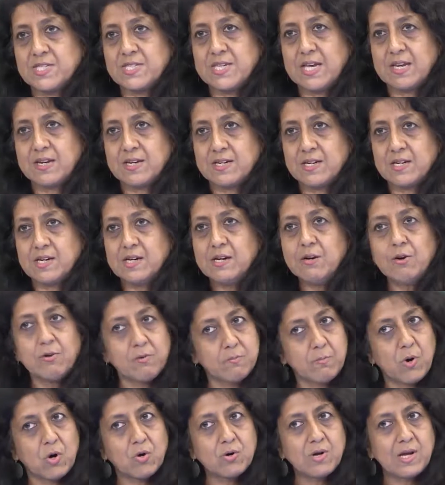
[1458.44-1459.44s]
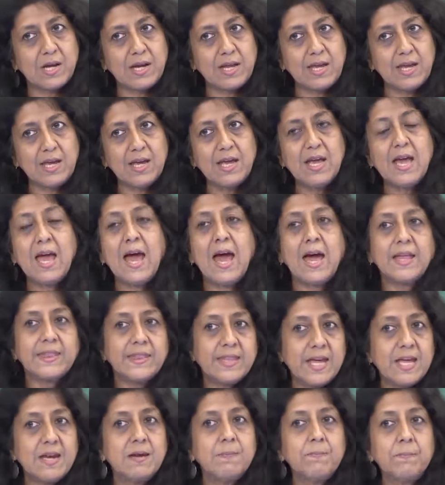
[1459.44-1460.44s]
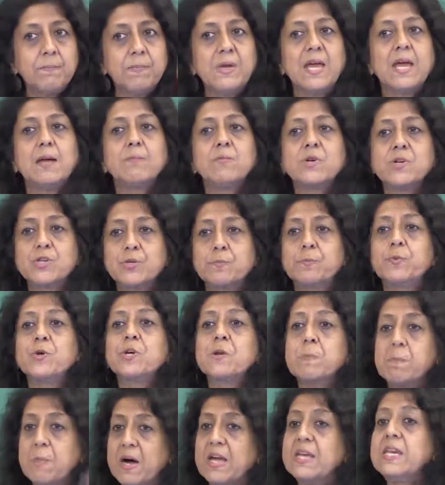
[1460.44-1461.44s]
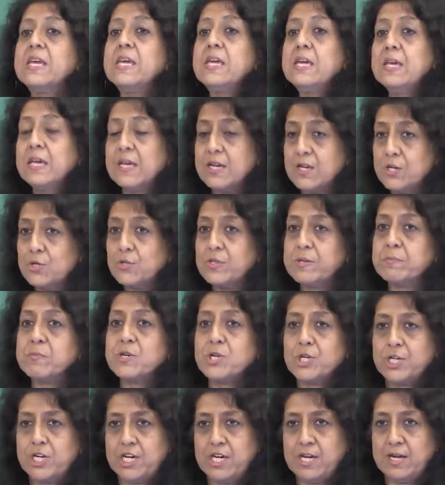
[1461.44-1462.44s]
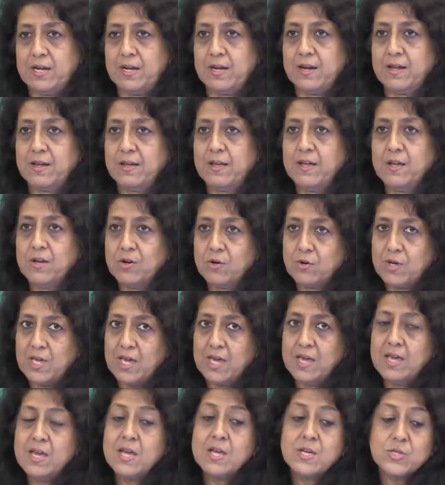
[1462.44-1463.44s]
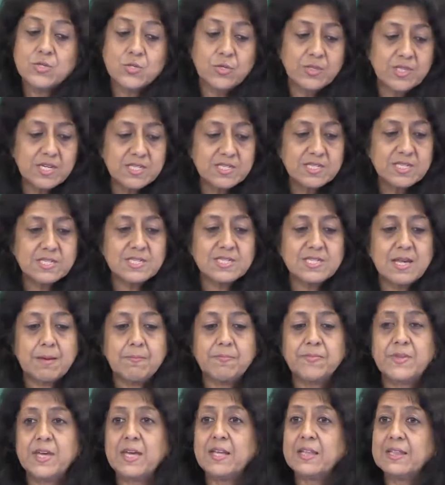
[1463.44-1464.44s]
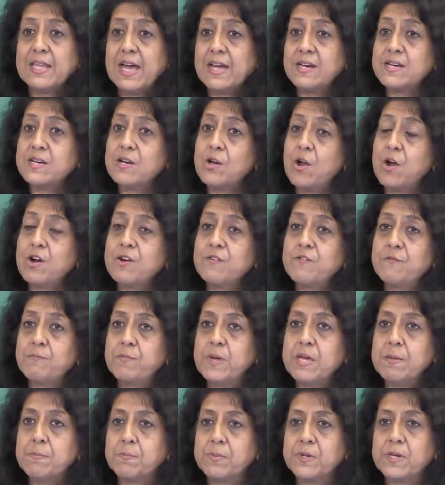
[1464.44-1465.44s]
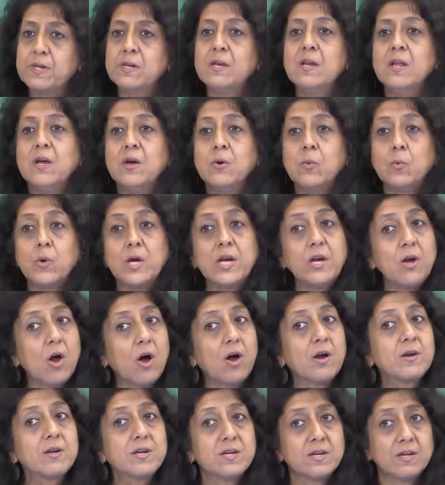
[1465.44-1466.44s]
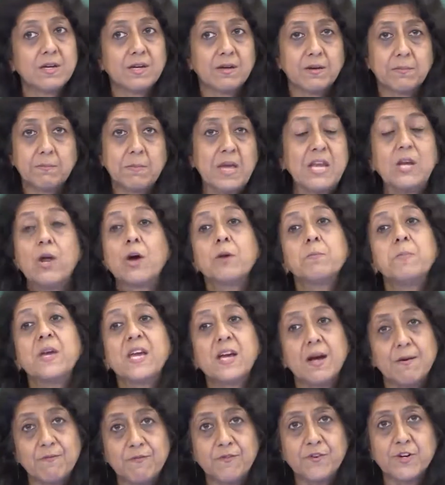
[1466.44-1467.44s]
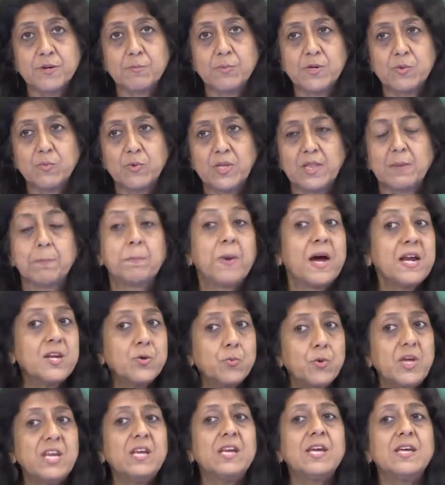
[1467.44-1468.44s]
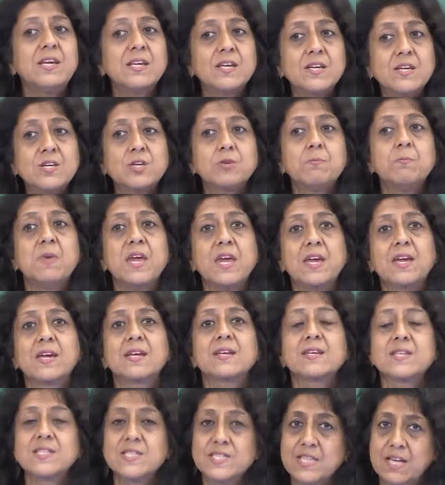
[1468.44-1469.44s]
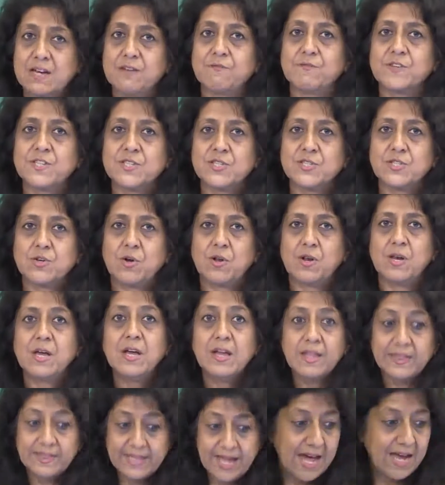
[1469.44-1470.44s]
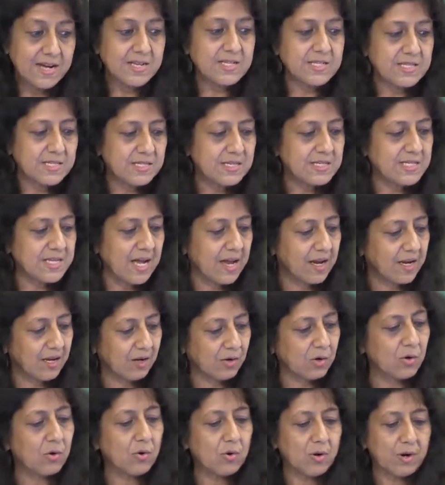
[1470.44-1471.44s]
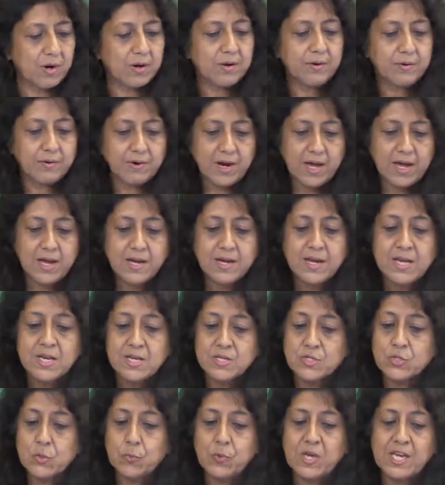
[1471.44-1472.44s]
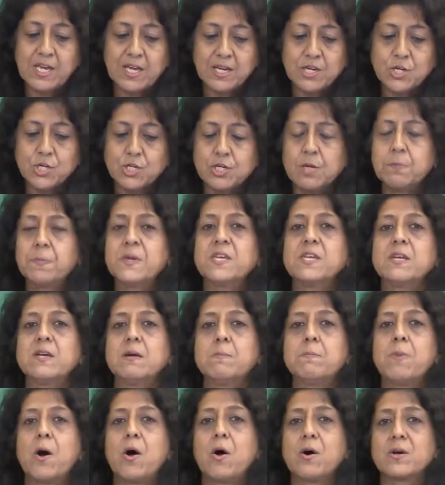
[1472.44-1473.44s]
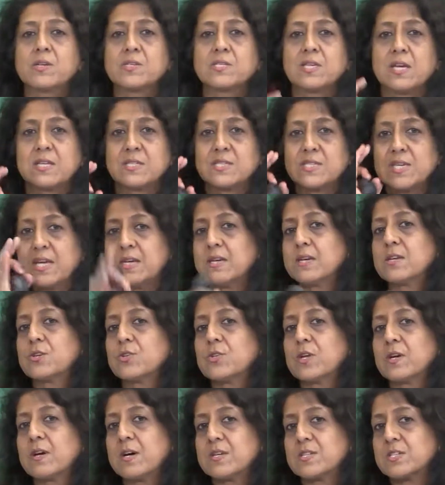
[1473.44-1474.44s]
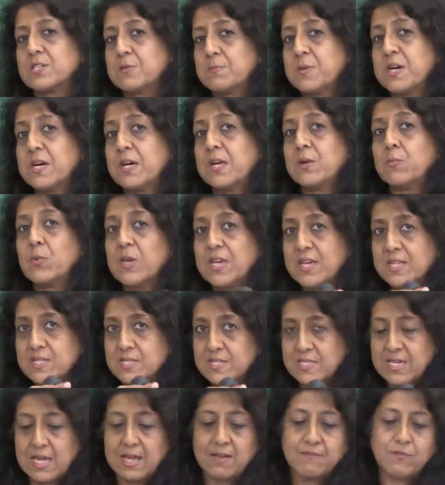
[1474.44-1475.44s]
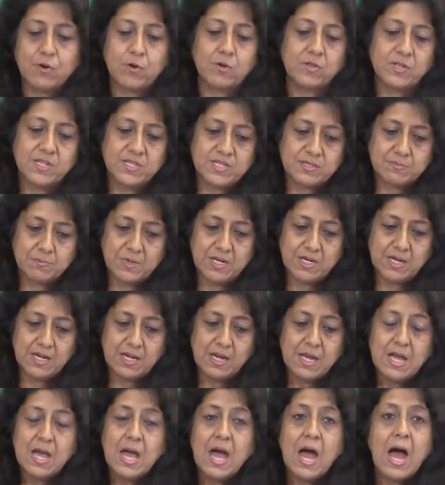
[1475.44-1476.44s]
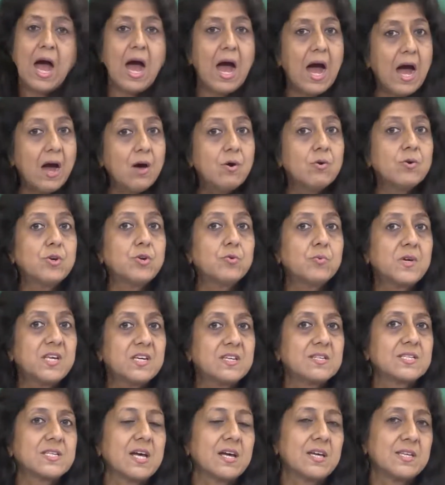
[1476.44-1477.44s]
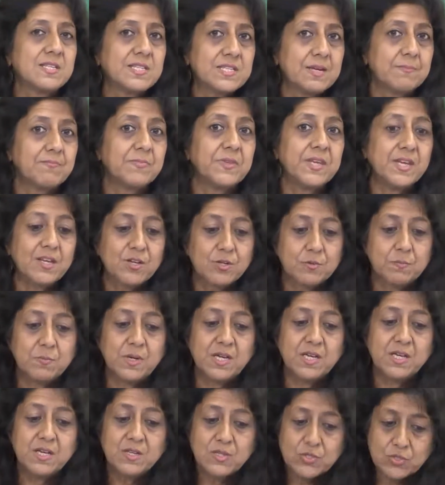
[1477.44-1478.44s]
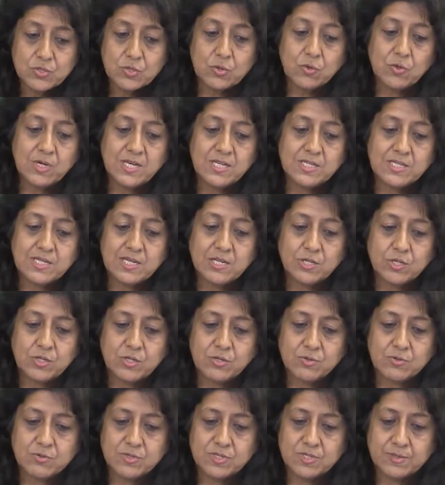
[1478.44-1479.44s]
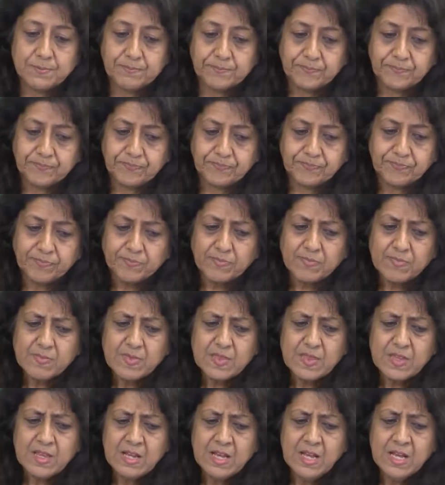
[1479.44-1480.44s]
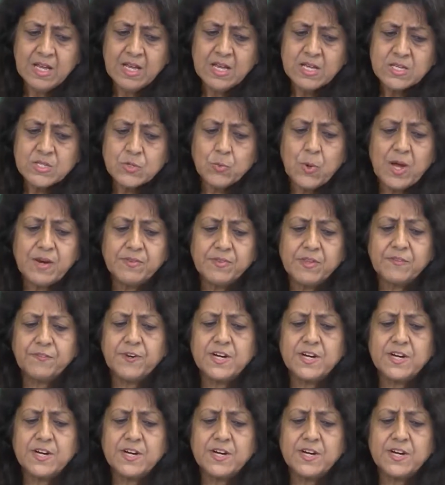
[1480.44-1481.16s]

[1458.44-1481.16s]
center remotely and then be able to put money into the machine. Okay, so this is something that a lot of people were may not be comfortable with, but we needed to make it a self-install. That is the design goal, right? So we can ship it in a box and send it to the customer, and we can save all this money. How do we design something to be so easy to use? So one of the